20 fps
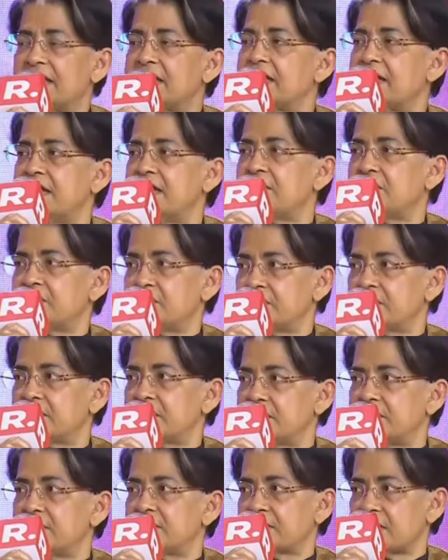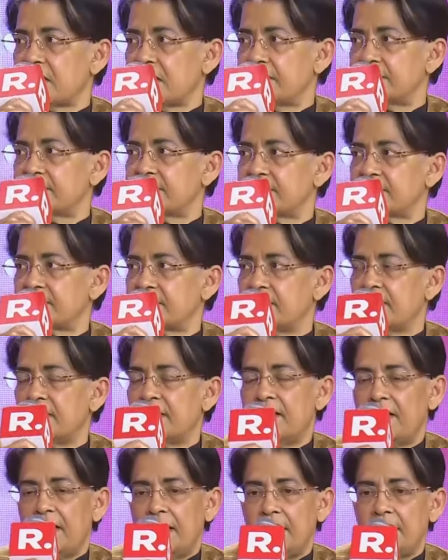an interest in science
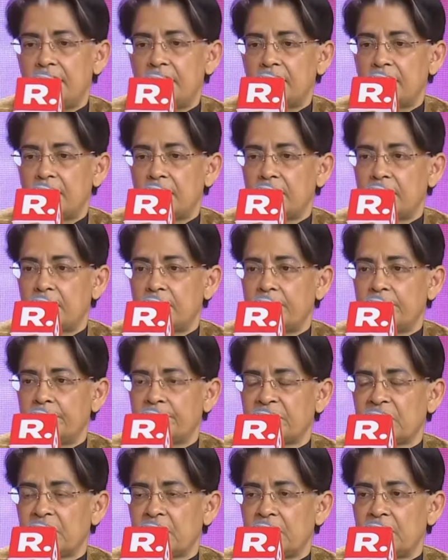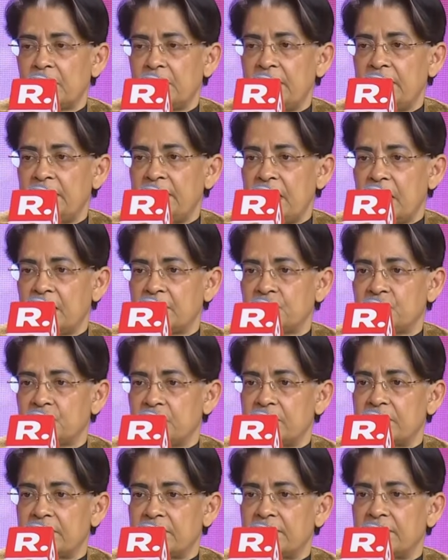in, um, uh, in young
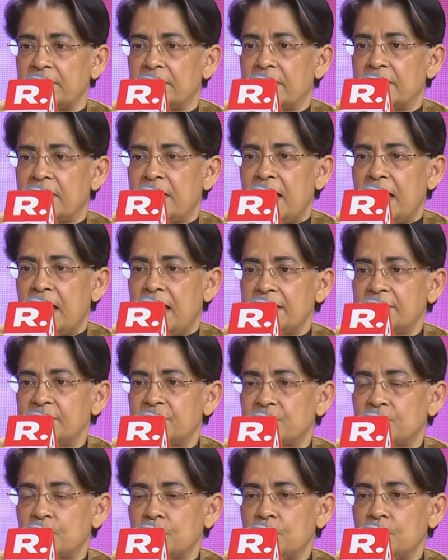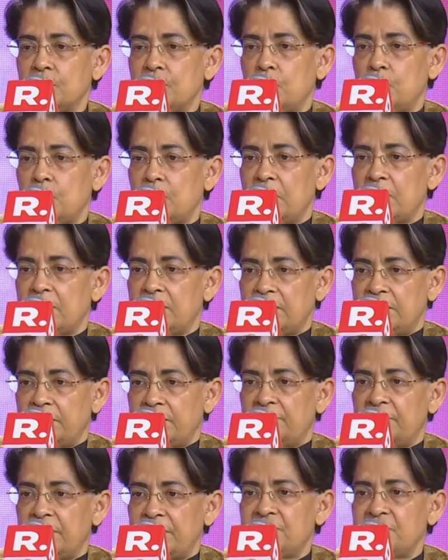children. And so
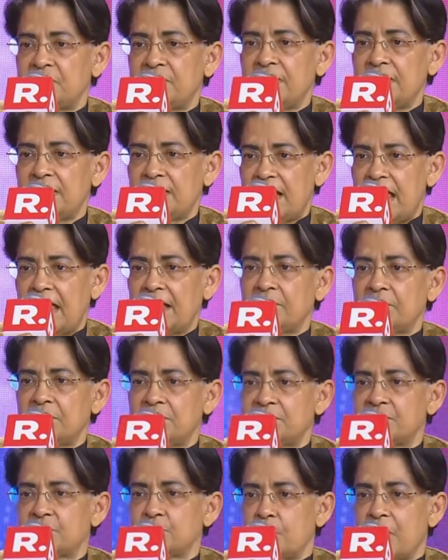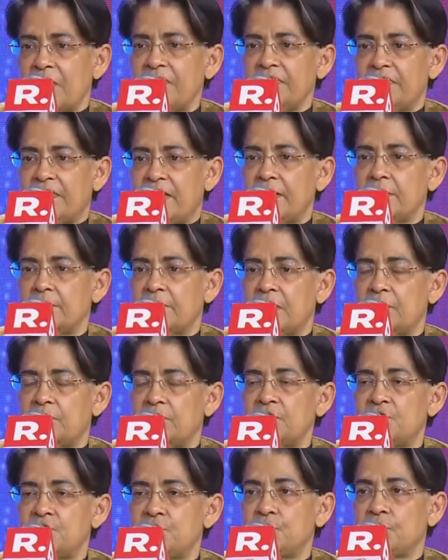regional language is one thing by
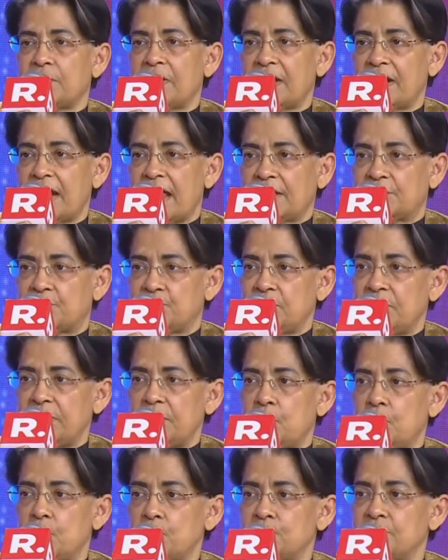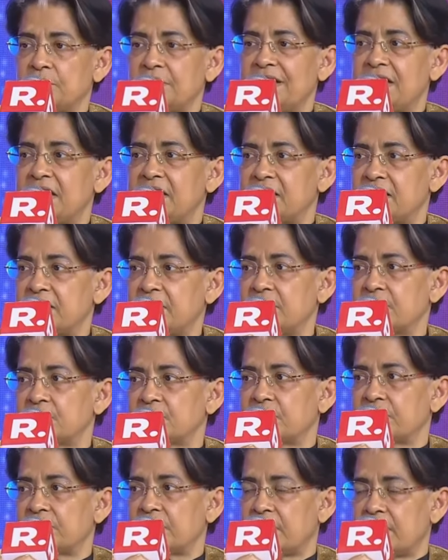which you can actually go to the interiors
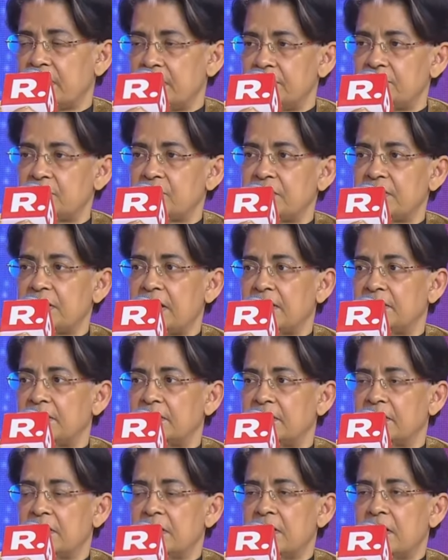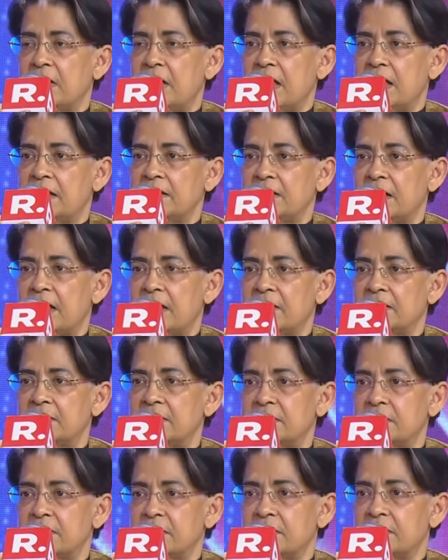of the country and, and,
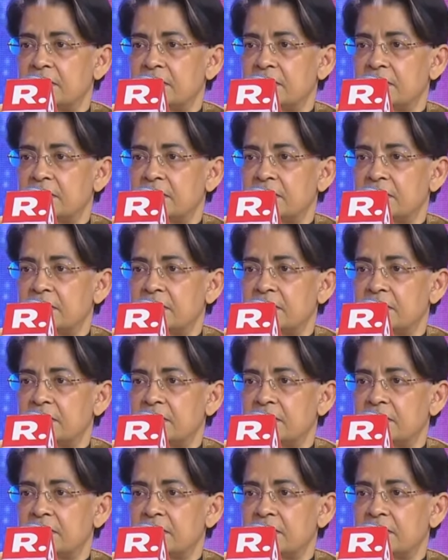and uh,